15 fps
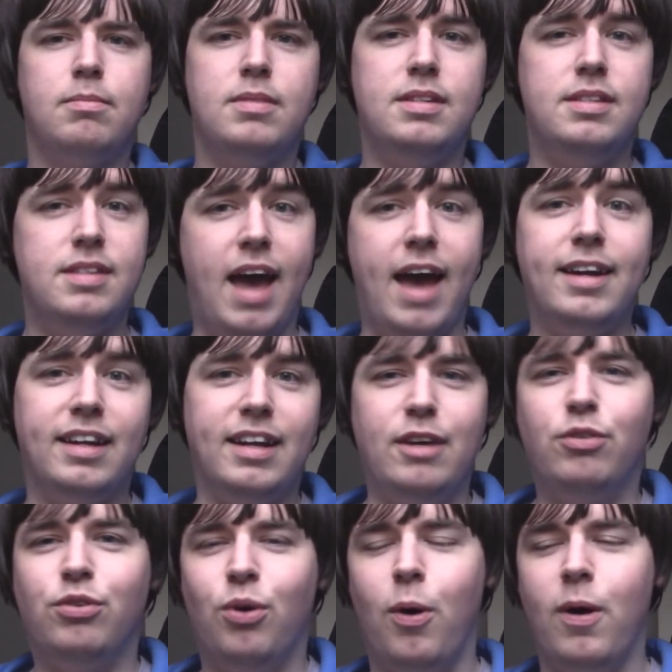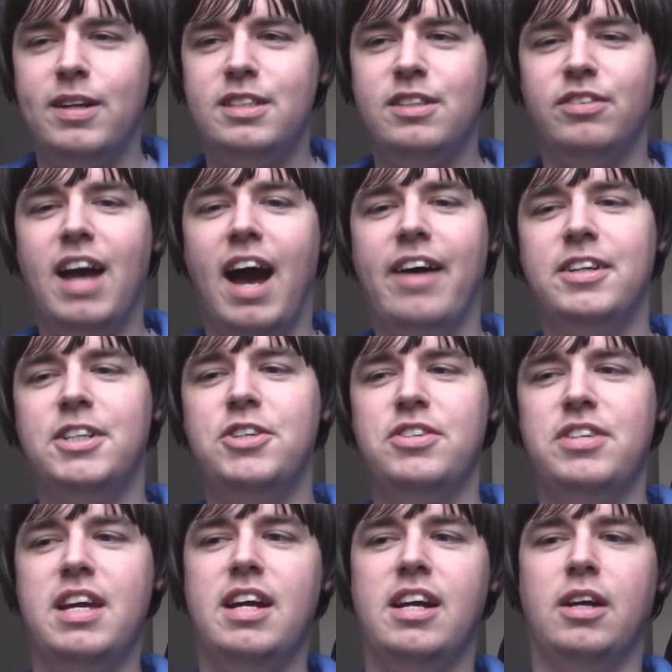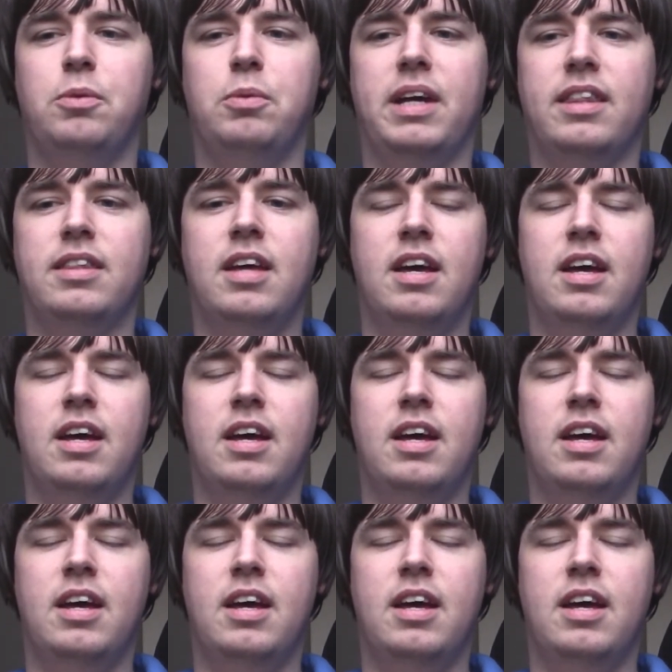deadly force of characters here with